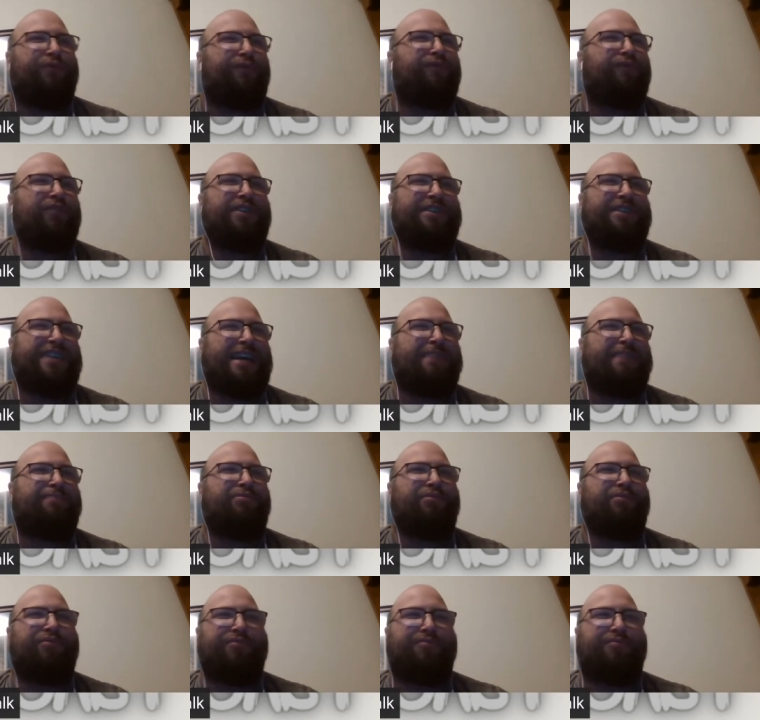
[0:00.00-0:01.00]
for
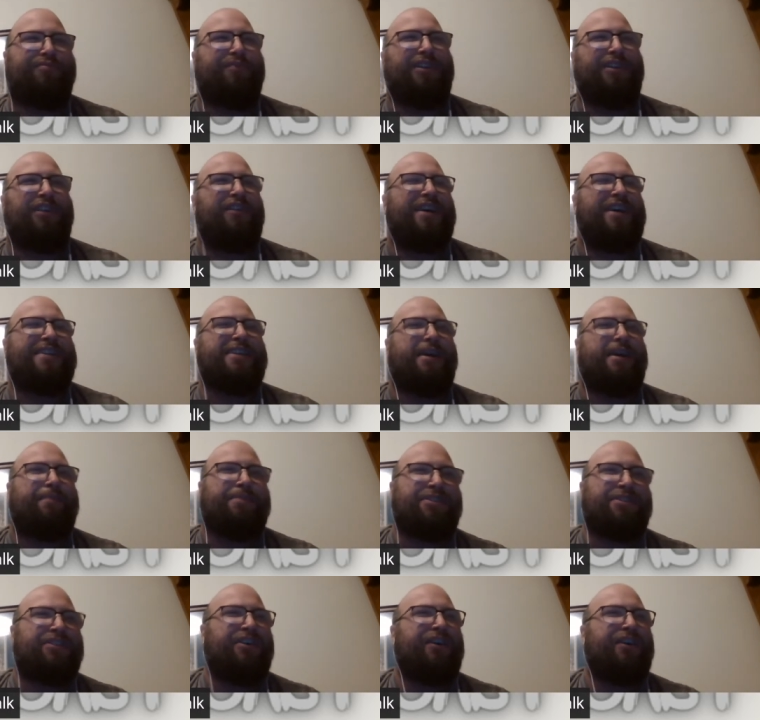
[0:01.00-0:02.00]
example. You know, that type of
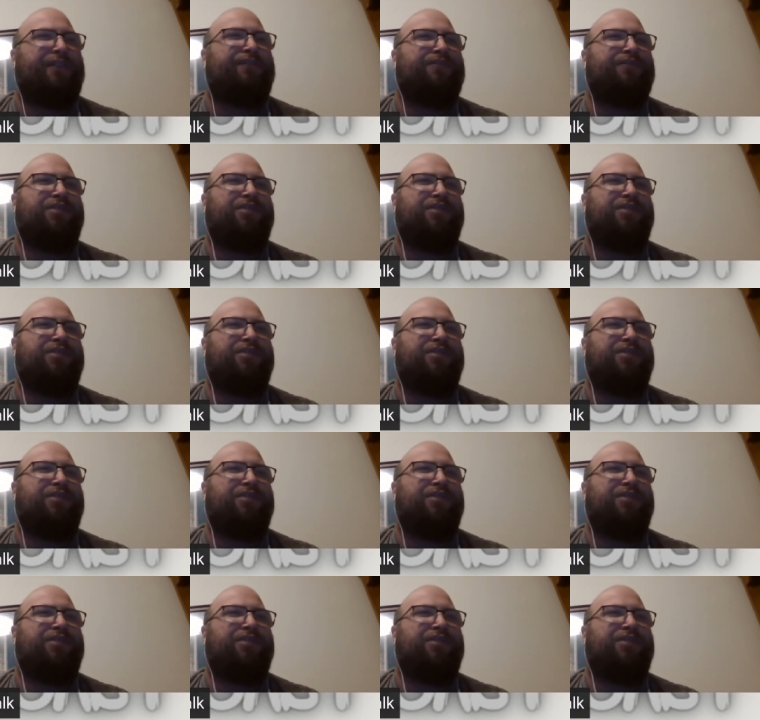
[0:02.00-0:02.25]
stuff.